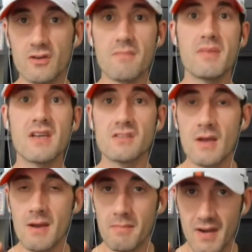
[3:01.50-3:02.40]
can beat us,
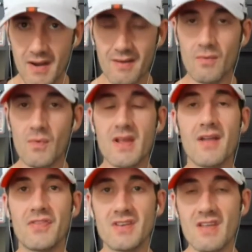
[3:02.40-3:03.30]
but we
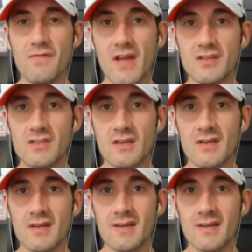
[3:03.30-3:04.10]
got the defense